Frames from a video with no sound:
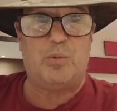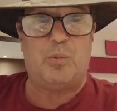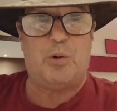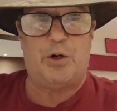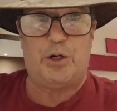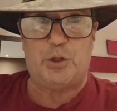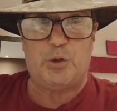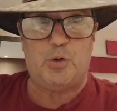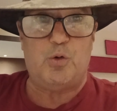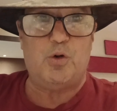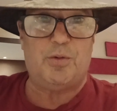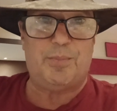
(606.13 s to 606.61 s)

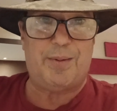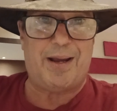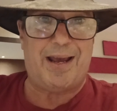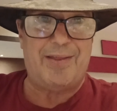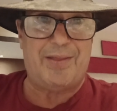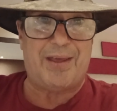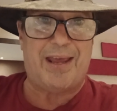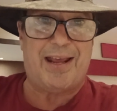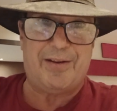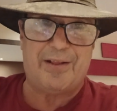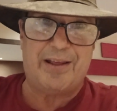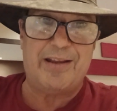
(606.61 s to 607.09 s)
want to talk about
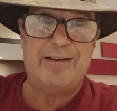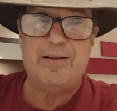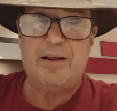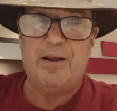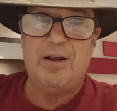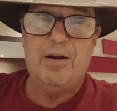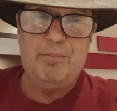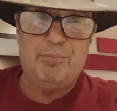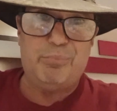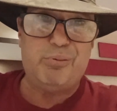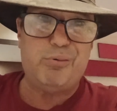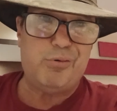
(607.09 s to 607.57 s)
that. They
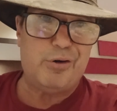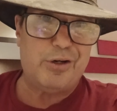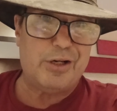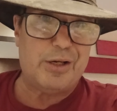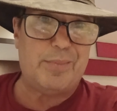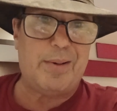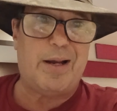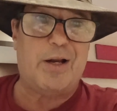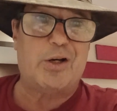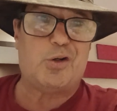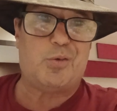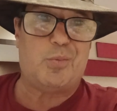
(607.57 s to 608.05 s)
pretty
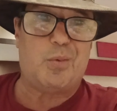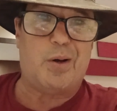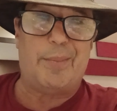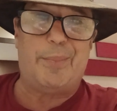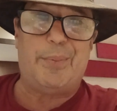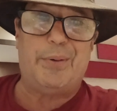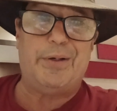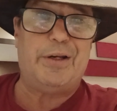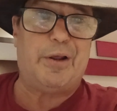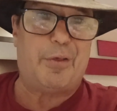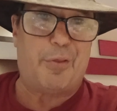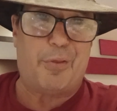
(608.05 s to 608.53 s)
much, in my
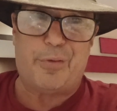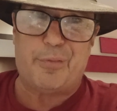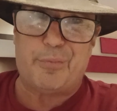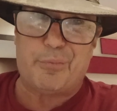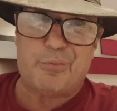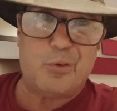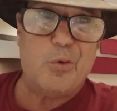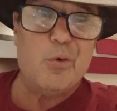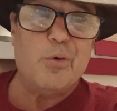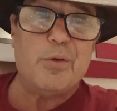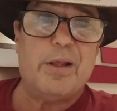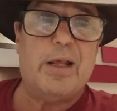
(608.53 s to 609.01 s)
opinion,
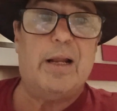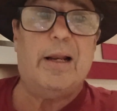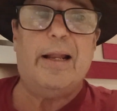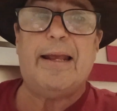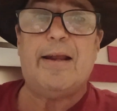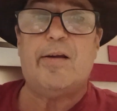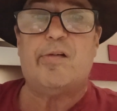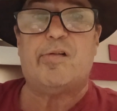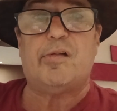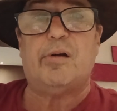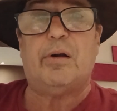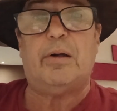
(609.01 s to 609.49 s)
threw the
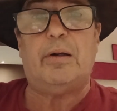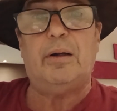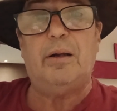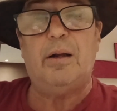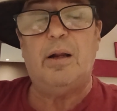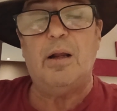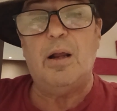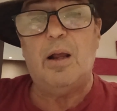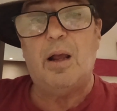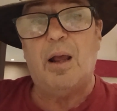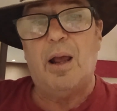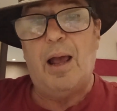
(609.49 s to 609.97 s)
election,
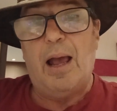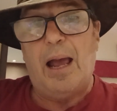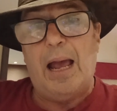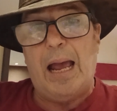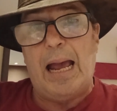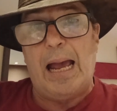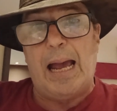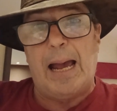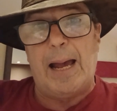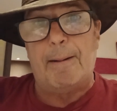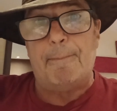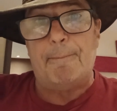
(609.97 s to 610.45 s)

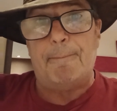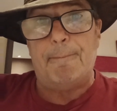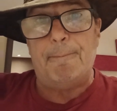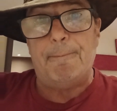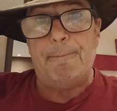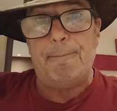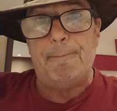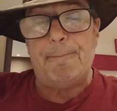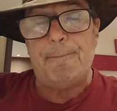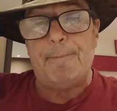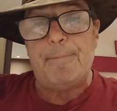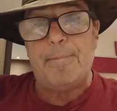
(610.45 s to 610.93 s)

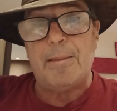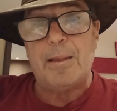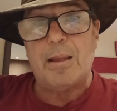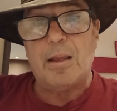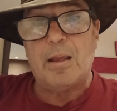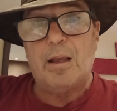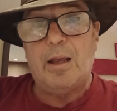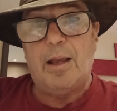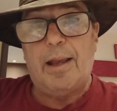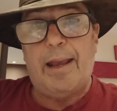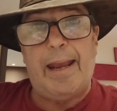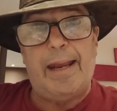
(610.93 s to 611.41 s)

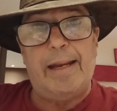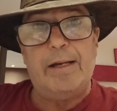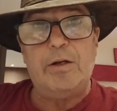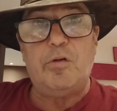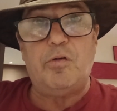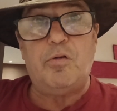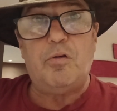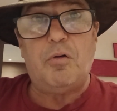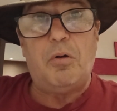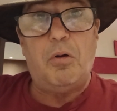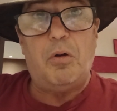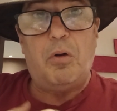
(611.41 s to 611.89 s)
and